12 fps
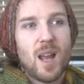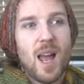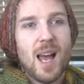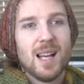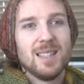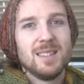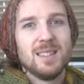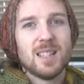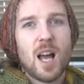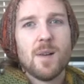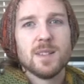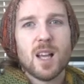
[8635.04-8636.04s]

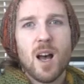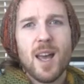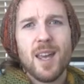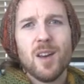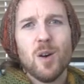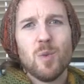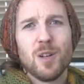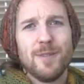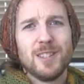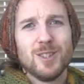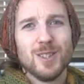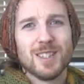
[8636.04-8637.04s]
I was eyeing up one of
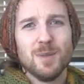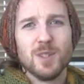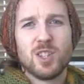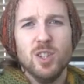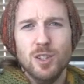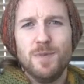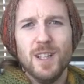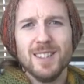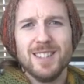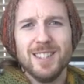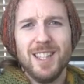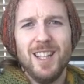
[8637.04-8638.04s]
his shawls because it was good
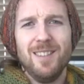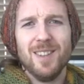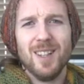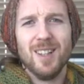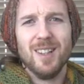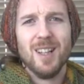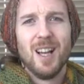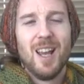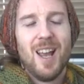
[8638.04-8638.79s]
versus evil.